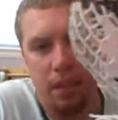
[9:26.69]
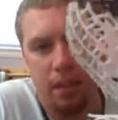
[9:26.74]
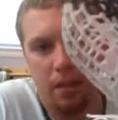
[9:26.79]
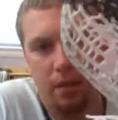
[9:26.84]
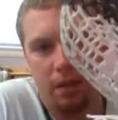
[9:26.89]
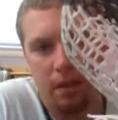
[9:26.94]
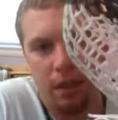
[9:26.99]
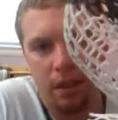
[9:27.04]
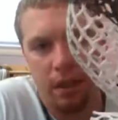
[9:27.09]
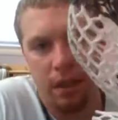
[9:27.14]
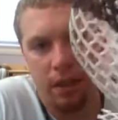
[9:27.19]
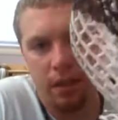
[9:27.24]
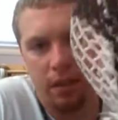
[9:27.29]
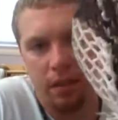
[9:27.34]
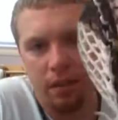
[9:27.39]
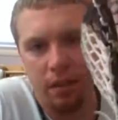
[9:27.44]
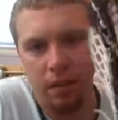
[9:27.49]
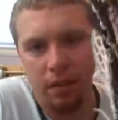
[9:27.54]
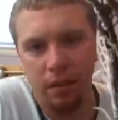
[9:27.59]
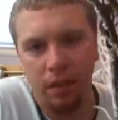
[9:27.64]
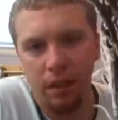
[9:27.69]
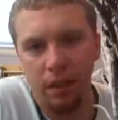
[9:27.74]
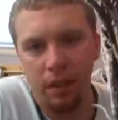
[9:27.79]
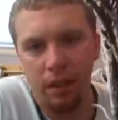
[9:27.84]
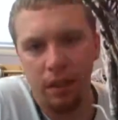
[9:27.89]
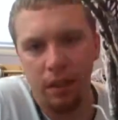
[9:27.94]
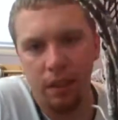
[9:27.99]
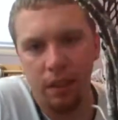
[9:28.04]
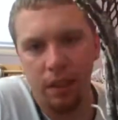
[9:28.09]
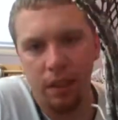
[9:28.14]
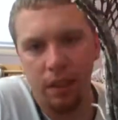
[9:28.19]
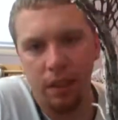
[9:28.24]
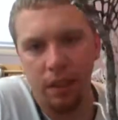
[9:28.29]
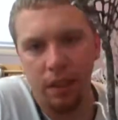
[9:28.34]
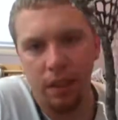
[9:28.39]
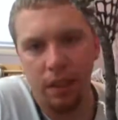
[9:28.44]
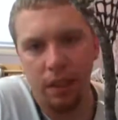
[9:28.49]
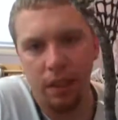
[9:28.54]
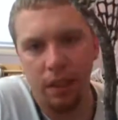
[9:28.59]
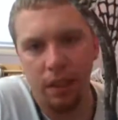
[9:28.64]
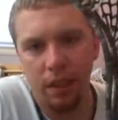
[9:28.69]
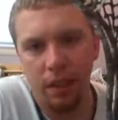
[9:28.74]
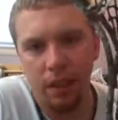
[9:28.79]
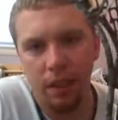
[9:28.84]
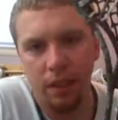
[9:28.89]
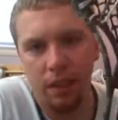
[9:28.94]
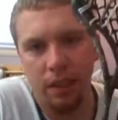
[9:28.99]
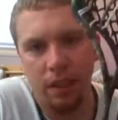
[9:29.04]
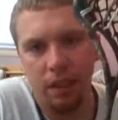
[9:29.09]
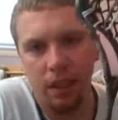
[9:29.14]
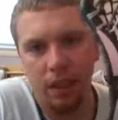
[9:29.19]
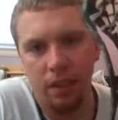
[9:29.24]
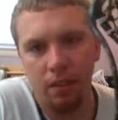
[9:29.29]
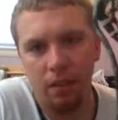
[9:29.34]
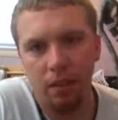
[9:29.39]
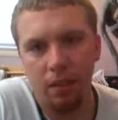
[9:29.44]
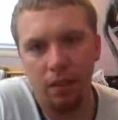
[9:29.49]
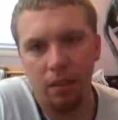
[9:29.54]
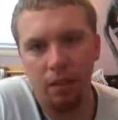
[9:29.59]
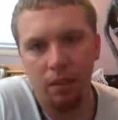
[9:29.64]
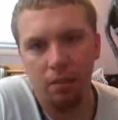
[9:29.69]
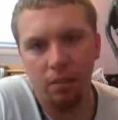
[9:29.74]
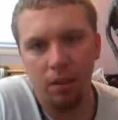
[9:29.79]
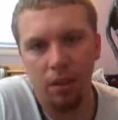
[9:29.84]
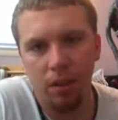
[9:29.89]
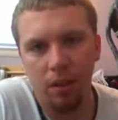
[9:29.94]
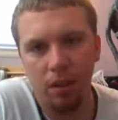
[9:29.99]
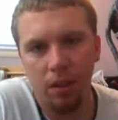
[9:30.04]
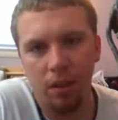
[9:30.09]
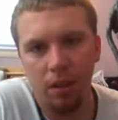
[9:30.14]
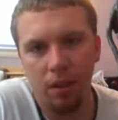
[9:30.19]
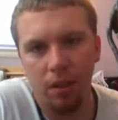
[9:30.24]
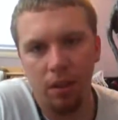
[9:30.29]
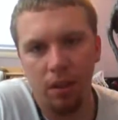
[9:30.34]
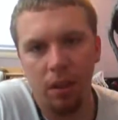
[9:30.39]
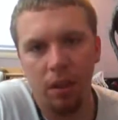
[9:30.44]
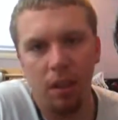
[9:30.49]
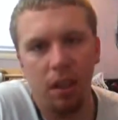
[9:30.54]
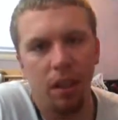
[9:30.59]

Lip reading: Hopefully you can really see just how awesome it looks.